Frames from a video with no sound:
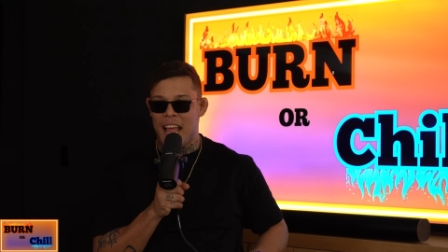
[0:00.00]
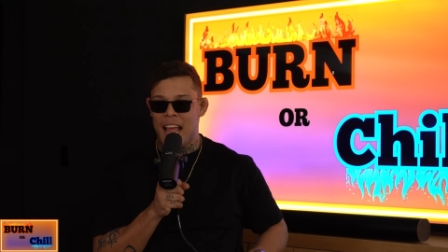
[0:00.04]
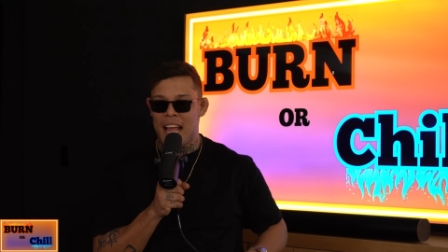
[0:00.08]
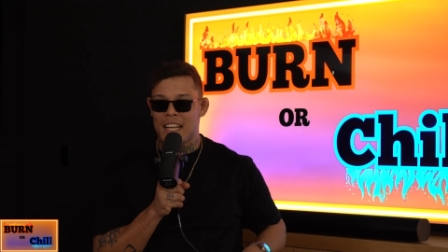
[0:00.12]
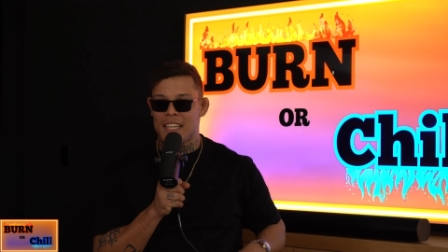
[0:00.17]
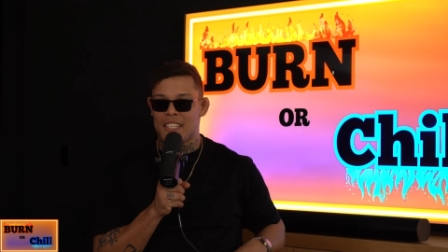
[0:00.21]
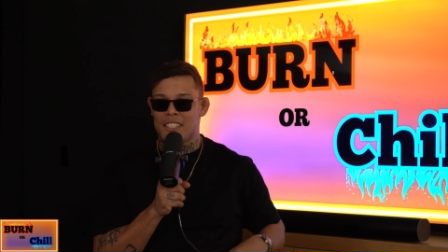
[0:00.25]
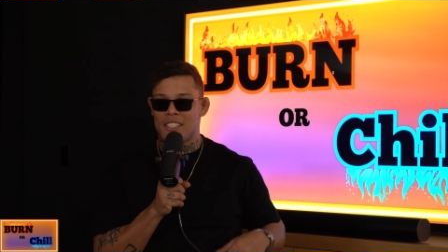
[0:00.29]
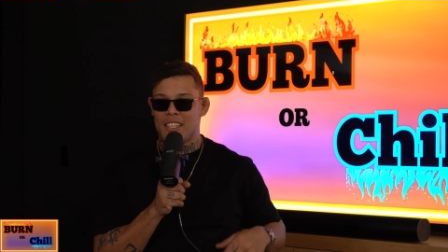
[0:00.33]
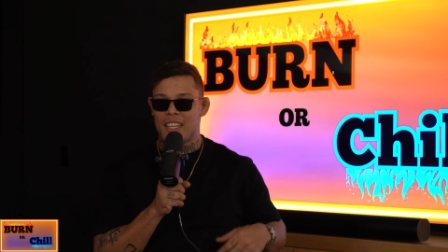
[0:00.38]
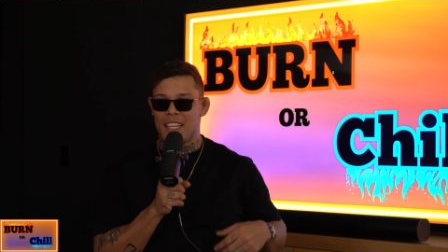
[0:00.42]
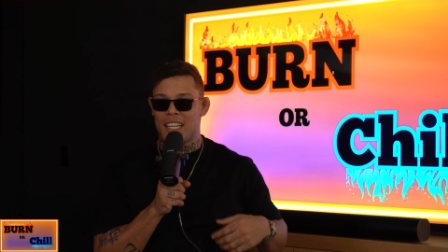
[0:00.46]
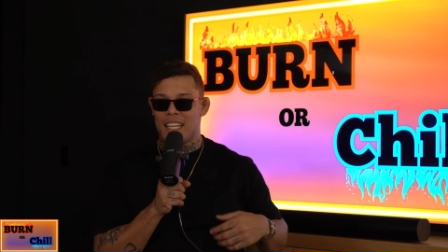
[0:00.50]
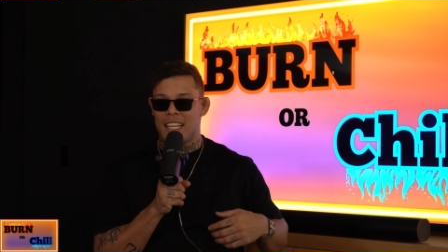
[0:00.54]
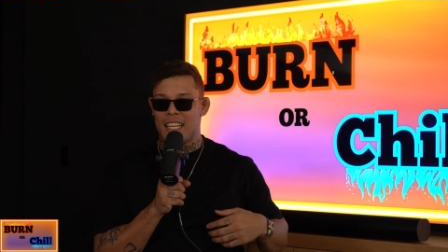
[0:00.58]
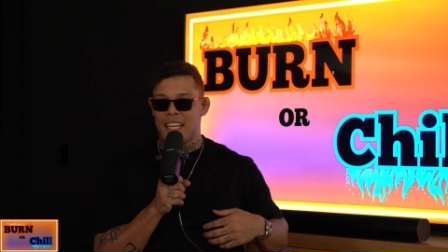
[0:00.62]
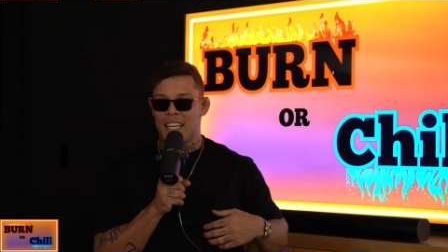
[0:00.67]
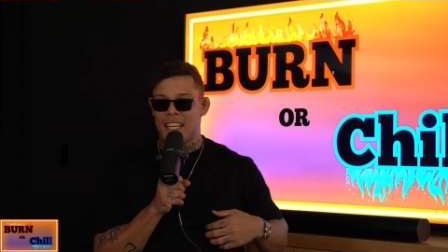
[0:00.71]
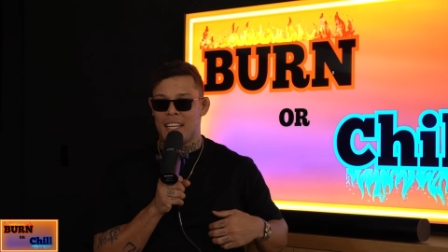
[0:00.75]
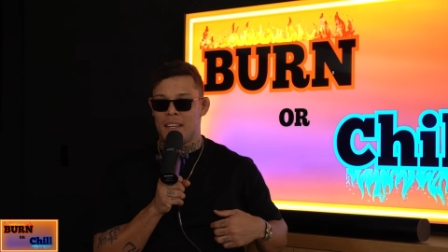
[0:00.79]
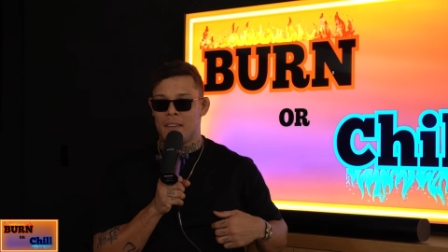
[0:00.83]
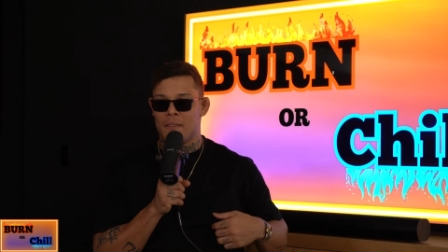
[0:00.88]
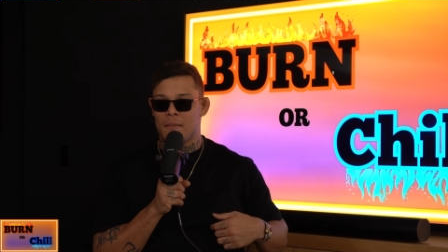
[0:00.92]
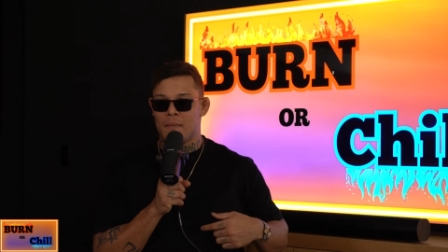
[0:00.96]

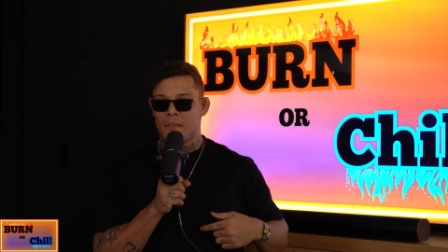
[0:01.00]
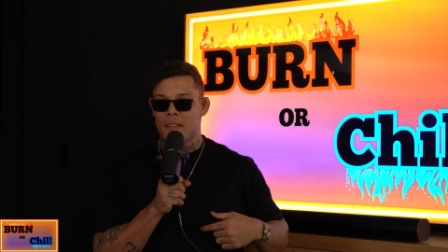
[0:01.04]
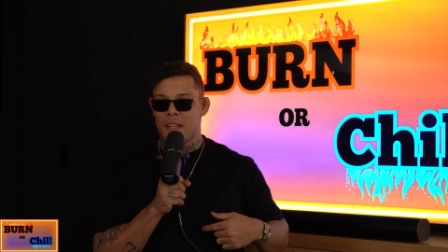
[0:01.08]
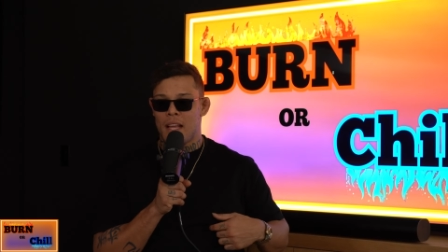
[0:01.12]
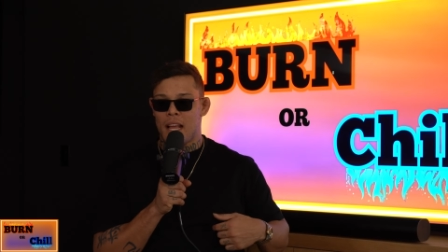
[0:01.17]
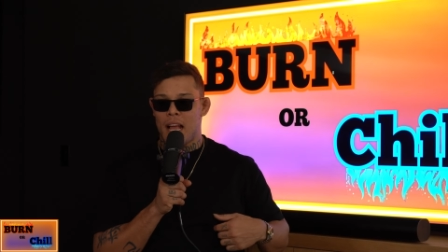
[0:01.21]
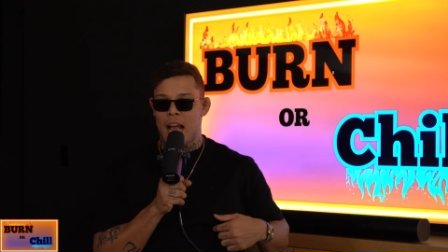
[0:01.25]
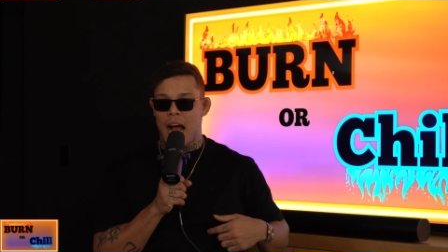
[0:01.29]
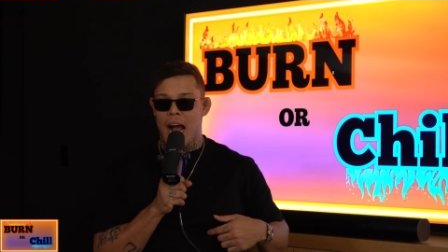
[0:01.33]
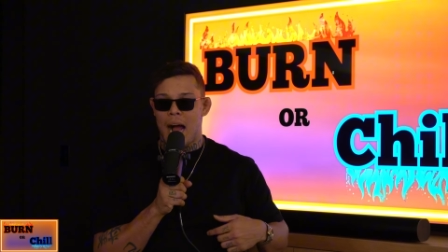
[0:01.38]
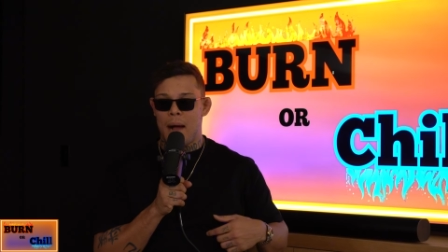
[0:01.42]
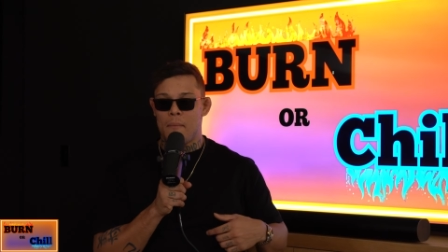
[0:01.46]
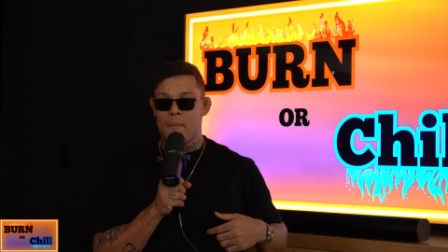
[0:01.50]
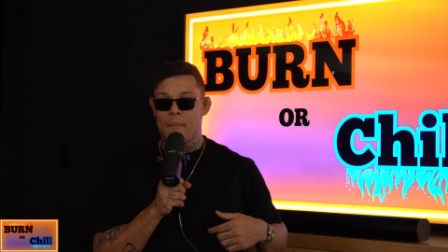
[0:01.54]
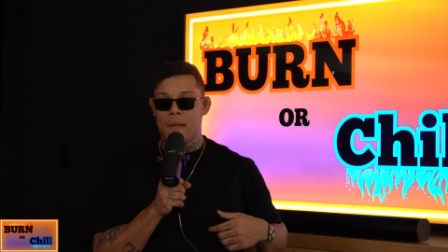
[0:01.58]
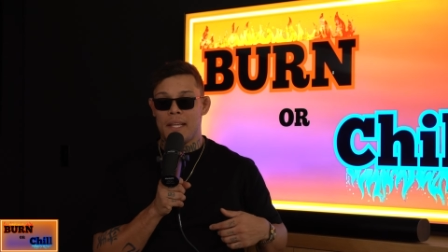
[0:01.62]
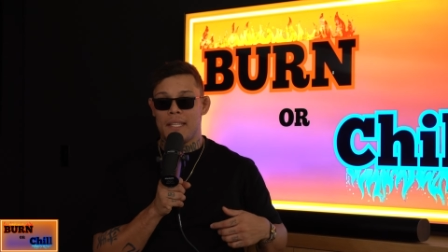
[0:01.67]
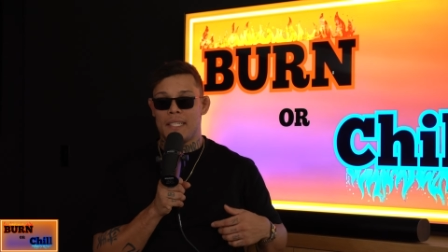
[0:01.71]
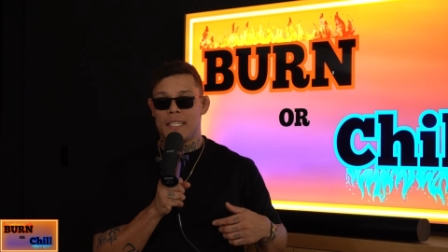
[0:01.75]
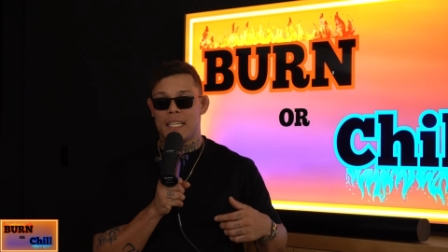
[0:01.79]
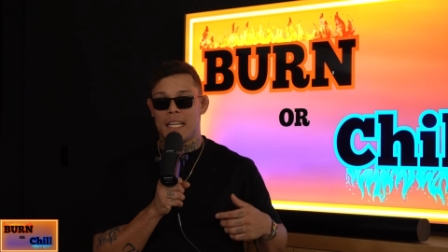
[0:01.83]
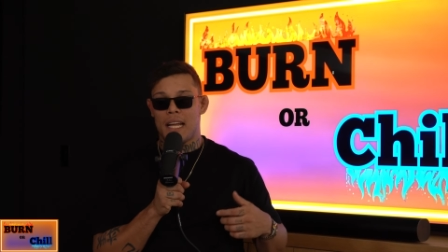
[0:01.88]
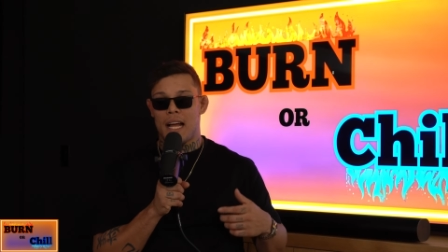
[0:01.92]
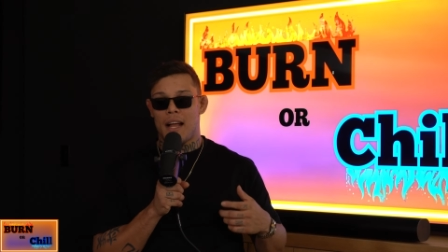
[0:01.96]
Actually, I'm
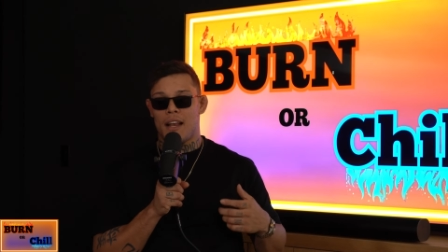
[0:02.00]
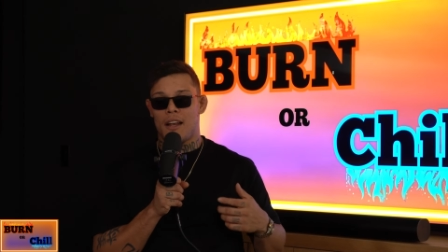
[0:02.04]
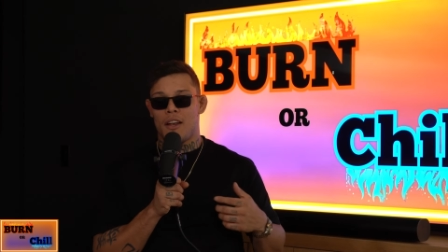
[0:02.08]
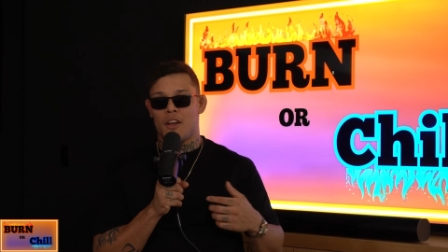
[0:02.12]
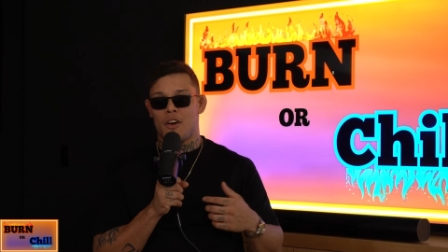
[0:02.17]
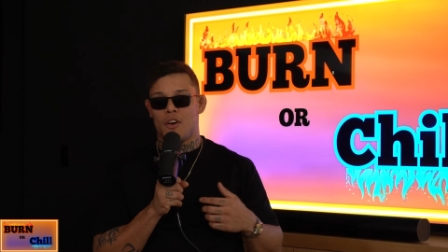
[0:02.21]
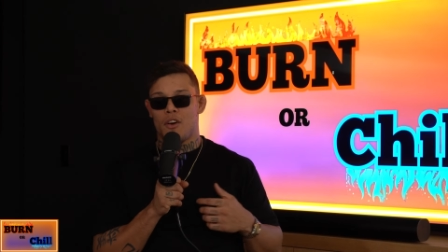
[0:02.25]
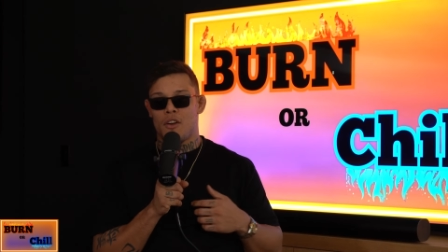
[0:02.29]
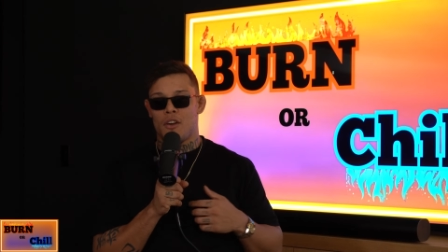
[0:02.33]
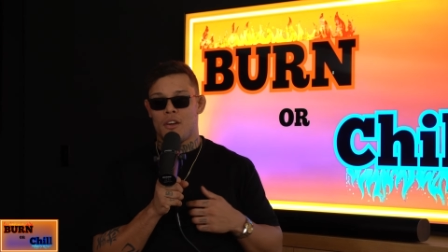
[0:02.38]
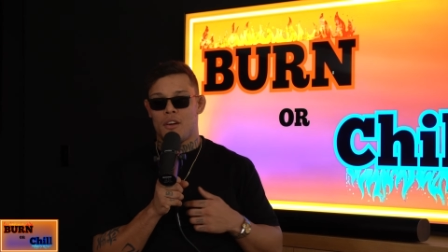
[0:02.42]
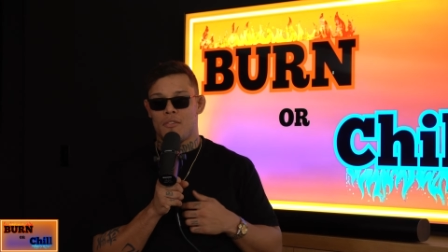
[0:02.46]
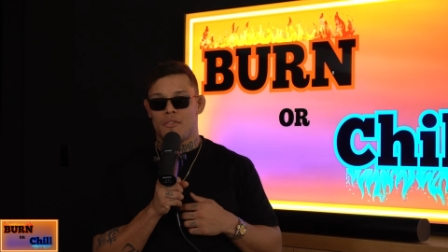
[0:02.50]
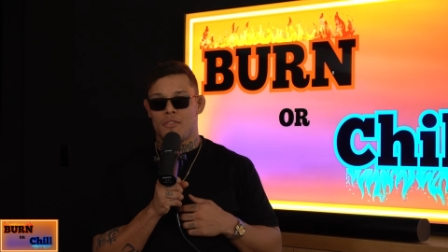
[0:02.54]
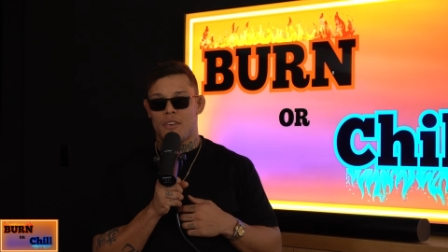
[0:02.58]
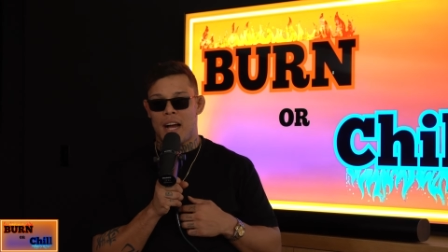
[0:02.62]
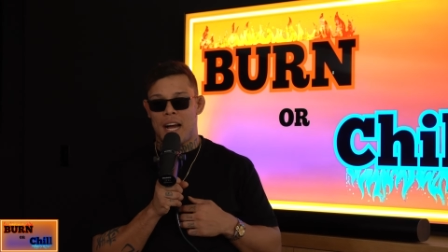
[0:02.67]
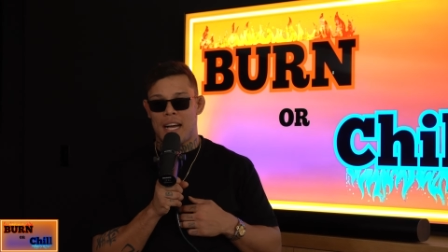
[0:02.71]
eating a lot of